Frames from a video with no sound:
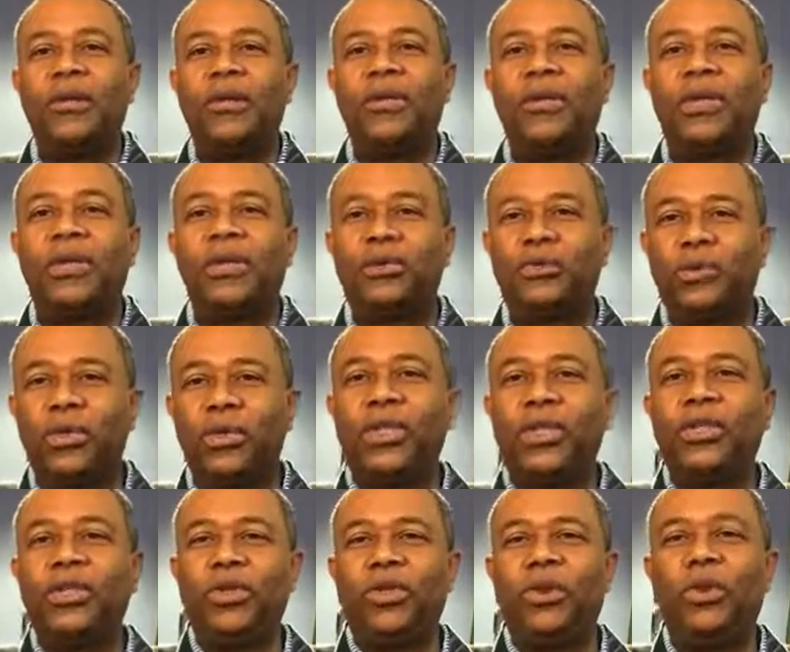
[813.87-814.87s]
but the
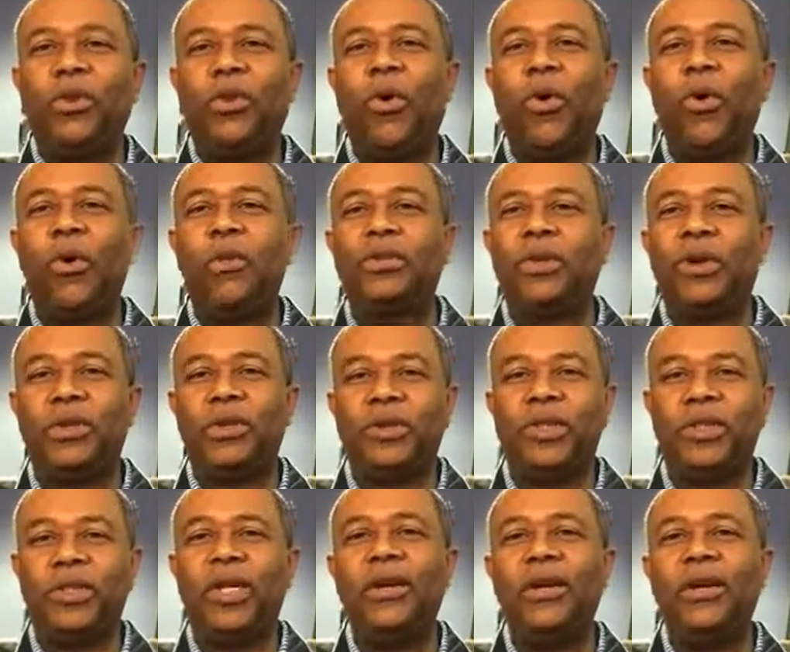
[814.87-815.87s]
traditional norms are
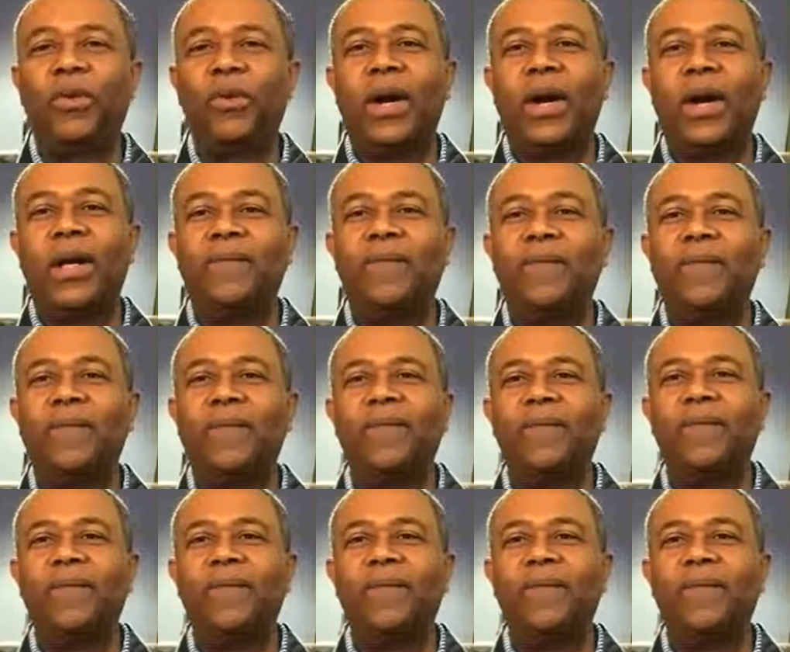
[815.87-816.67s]
still relevant.